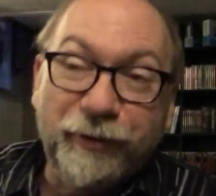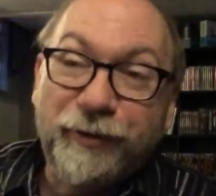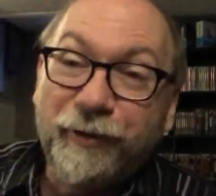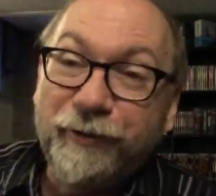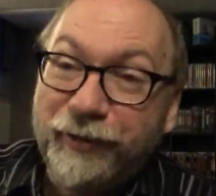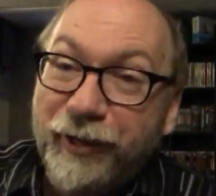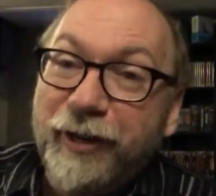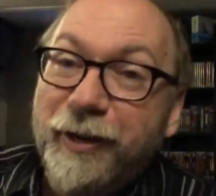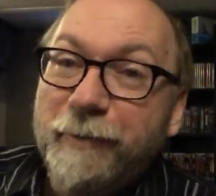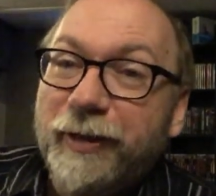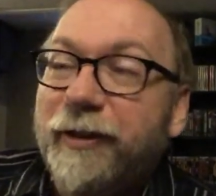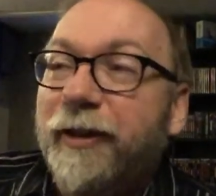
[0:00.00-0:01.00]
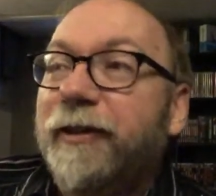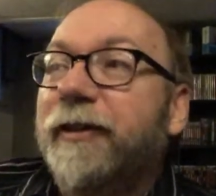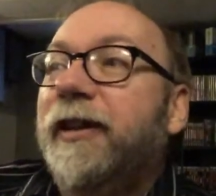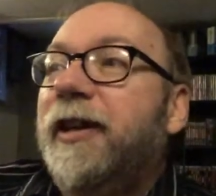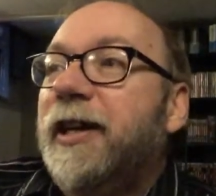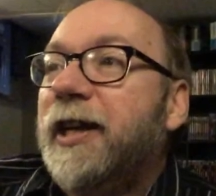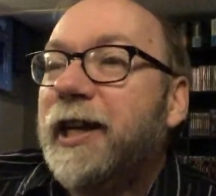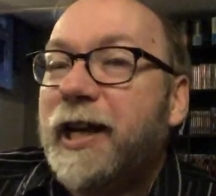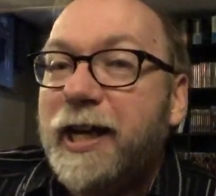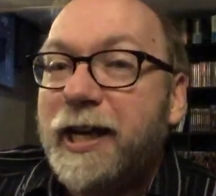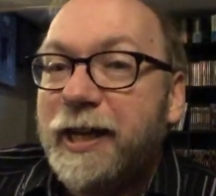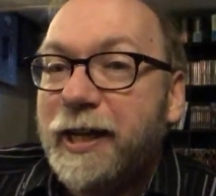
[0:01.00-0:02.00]
Sir John A. Macdonald.
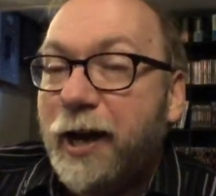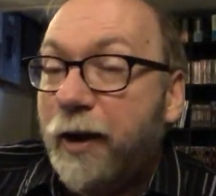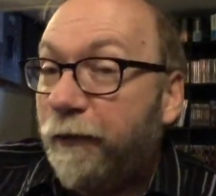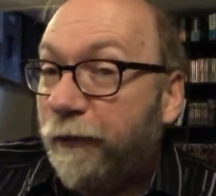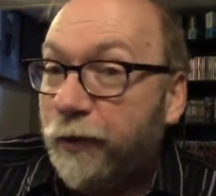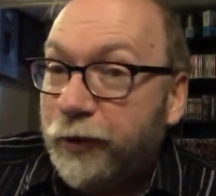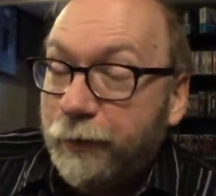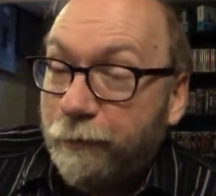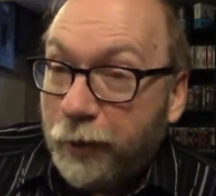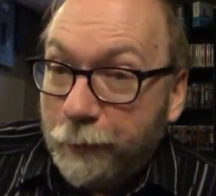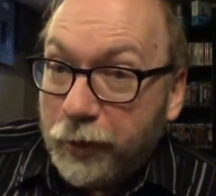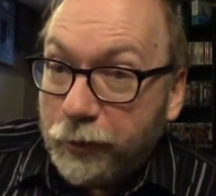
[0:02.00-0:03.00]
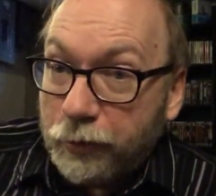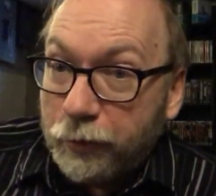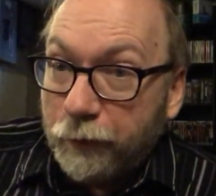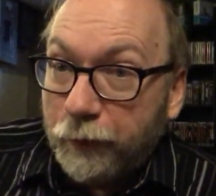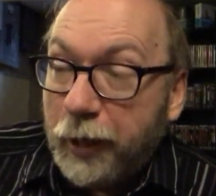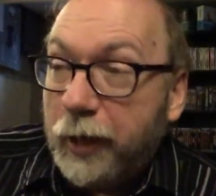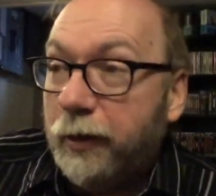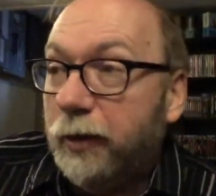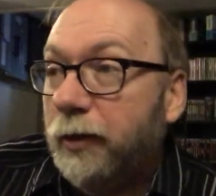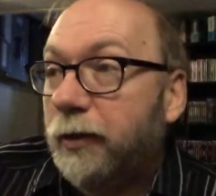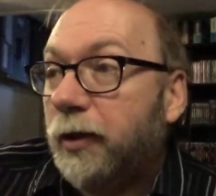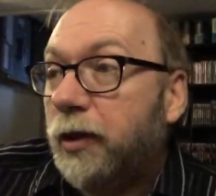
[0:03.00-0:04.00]
Uh, our first Prime Minister of
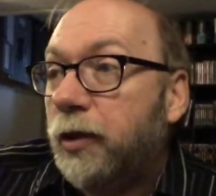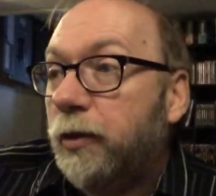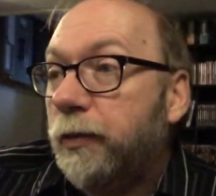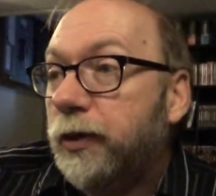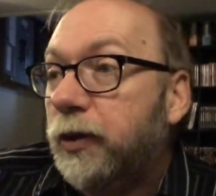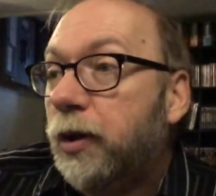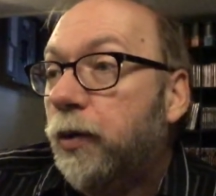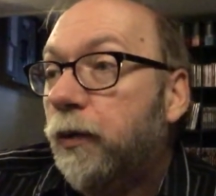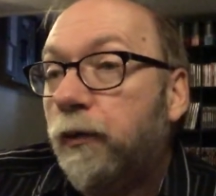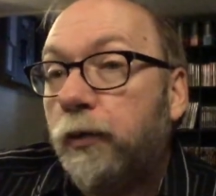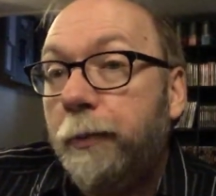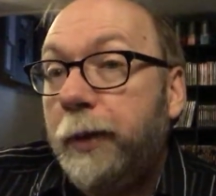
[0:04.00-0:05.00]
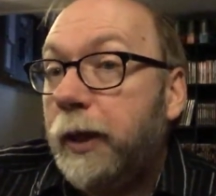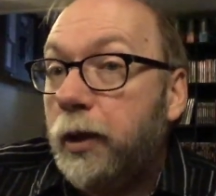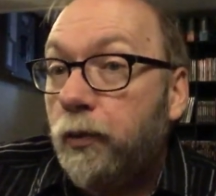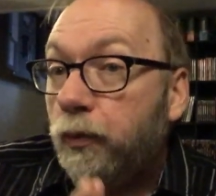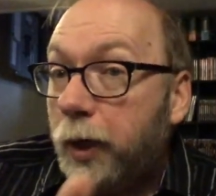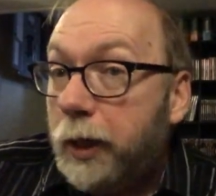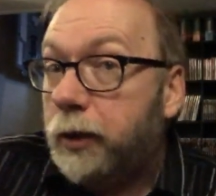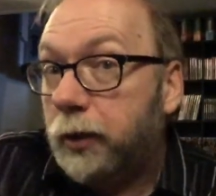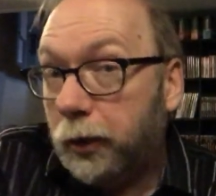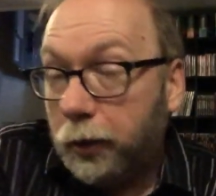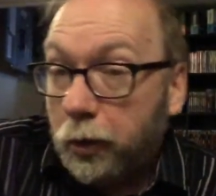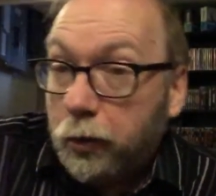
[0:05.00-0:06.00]
Canada was known for being a
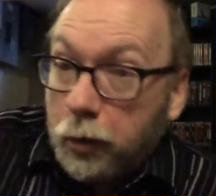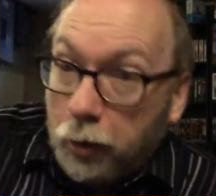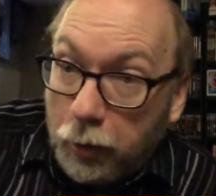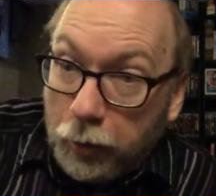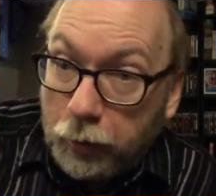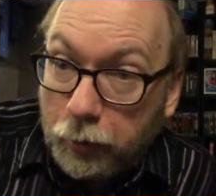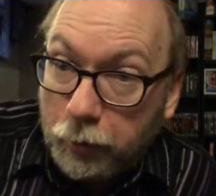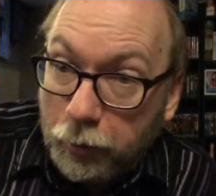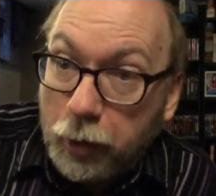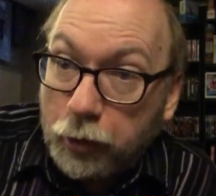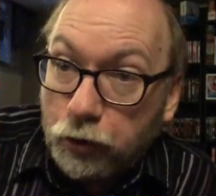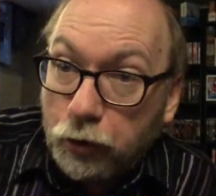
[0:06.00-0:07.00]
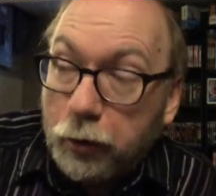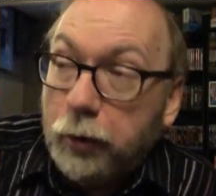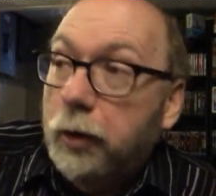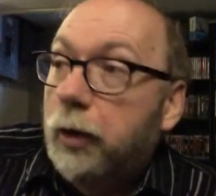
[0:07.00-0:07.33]
raging alcoholic, actually.